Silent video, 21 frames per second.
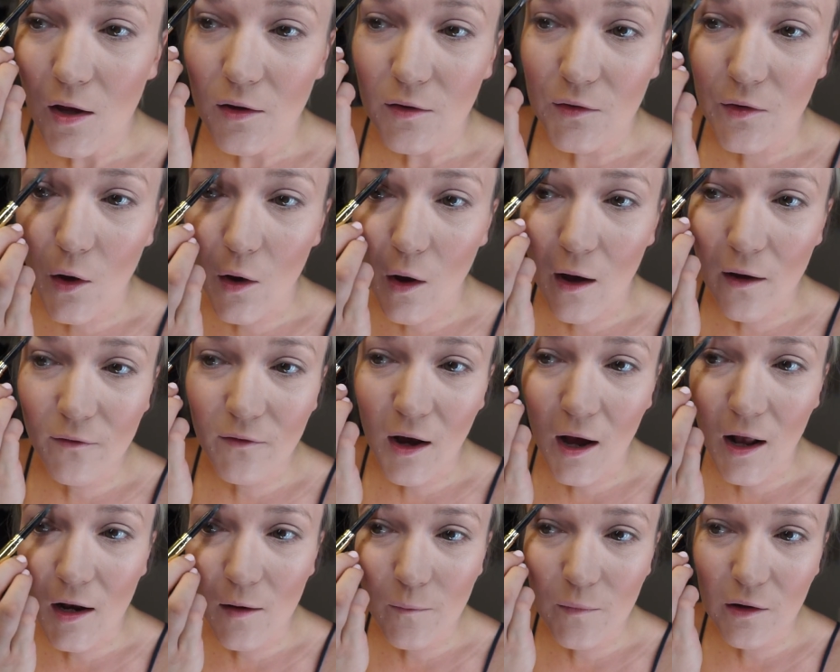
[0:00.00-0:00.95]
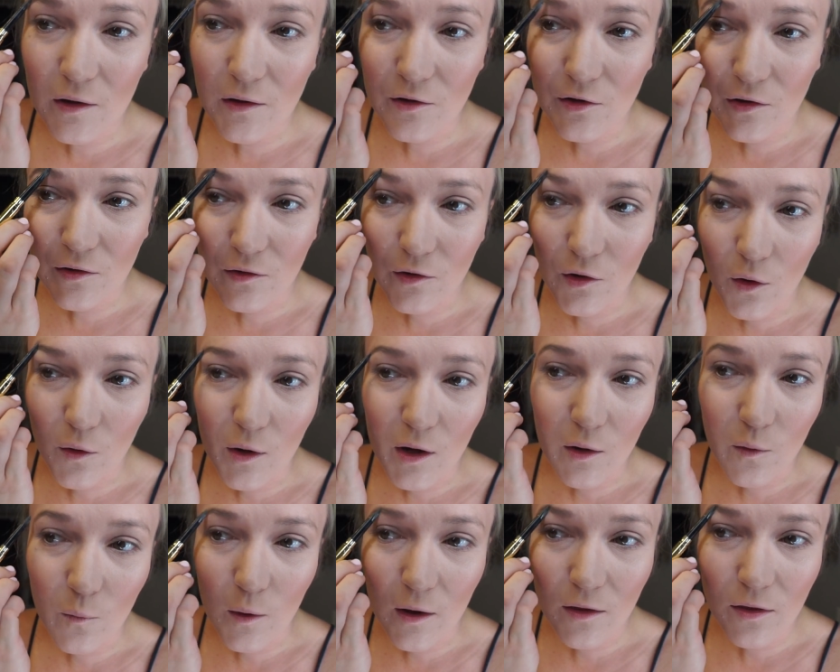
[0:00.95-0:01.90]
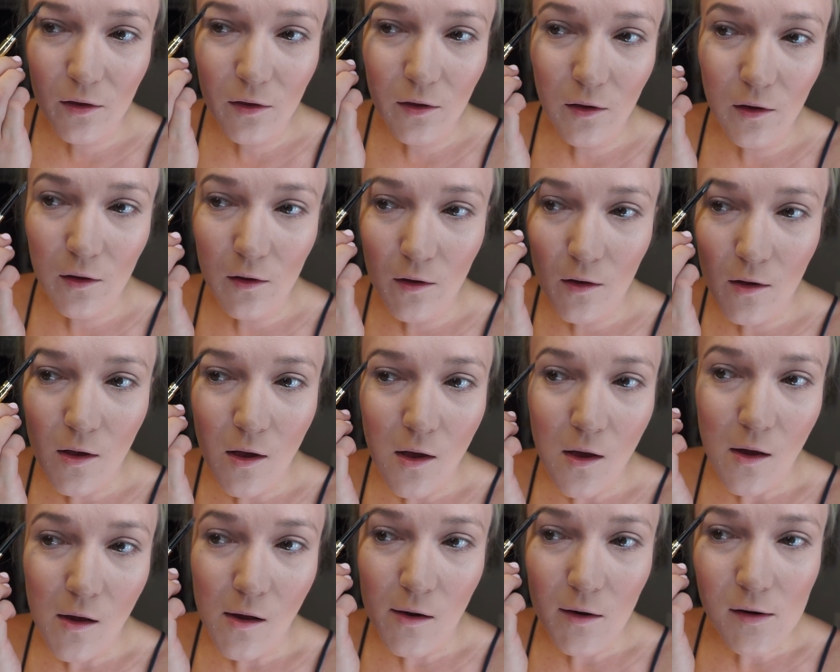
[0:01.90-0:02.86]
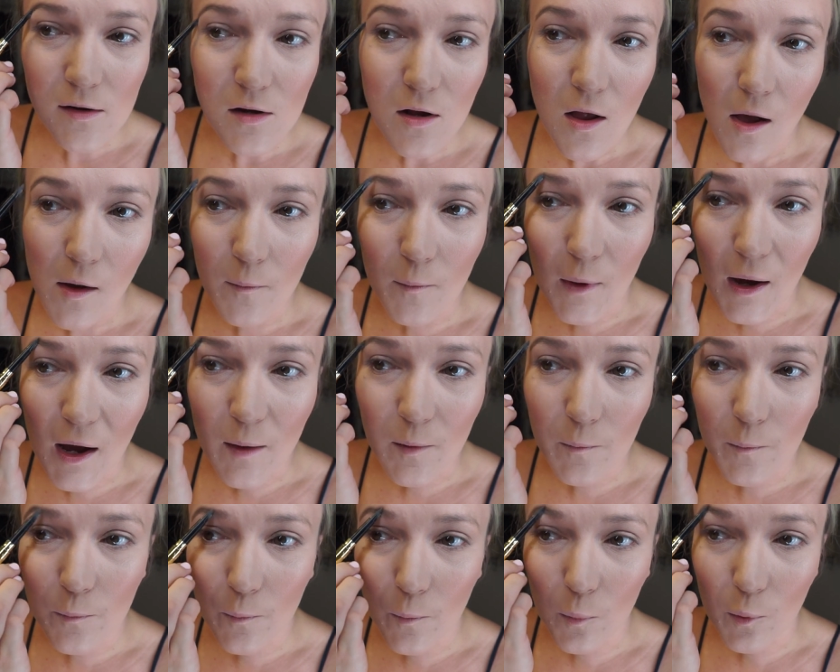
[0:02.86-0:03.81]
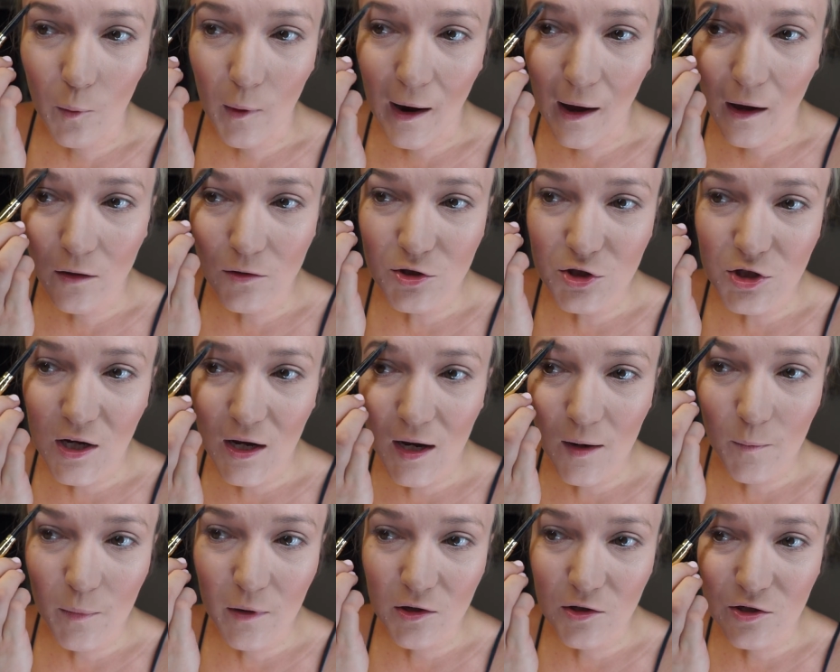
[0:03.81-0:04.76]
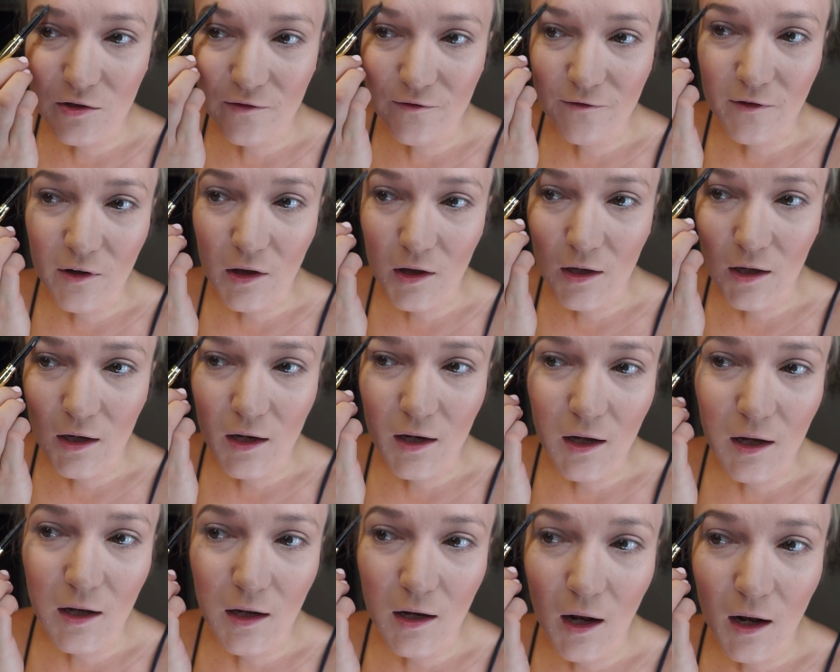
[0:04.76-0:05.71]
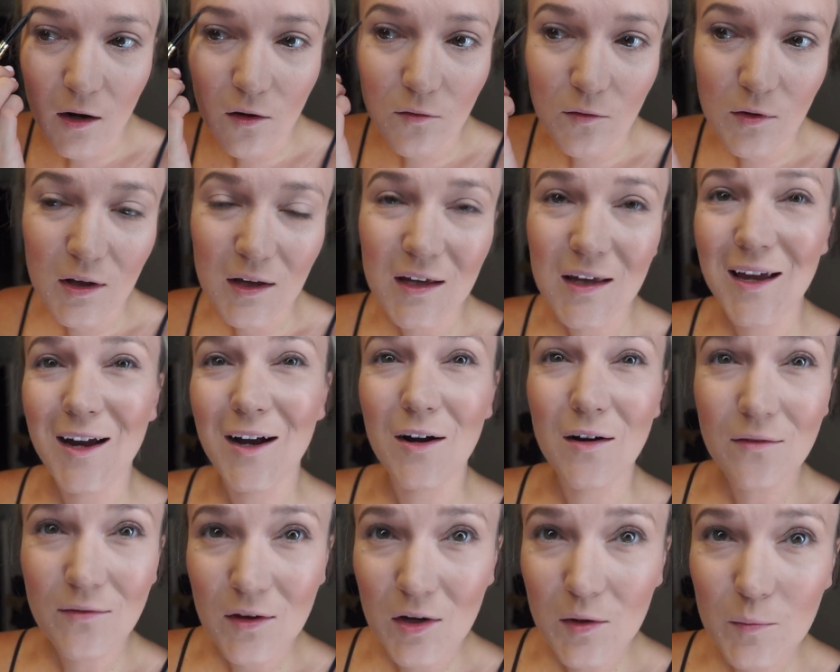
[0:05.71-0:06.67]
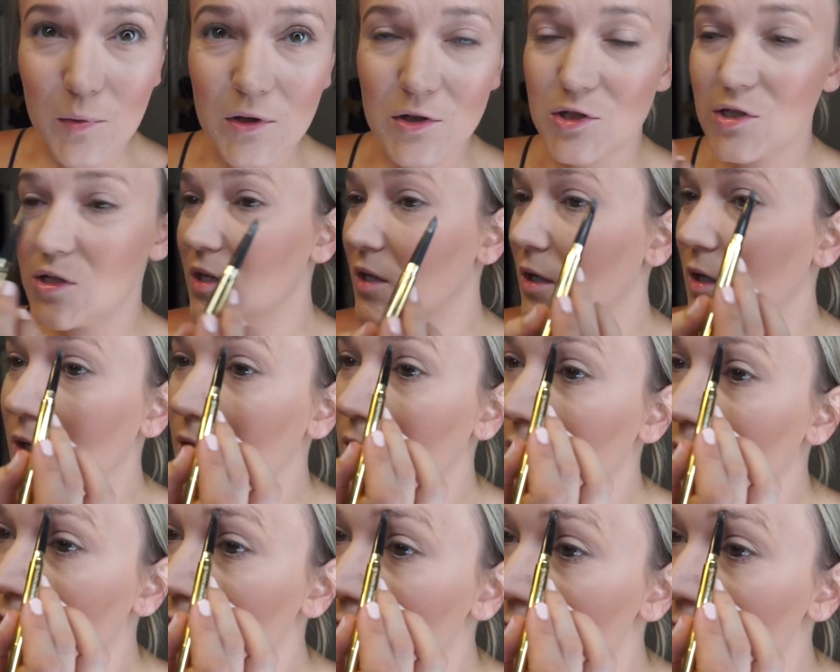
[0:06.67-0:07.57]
So I've kind of been just going with my brow shape and just filling it in. I don't really care if they're bushier.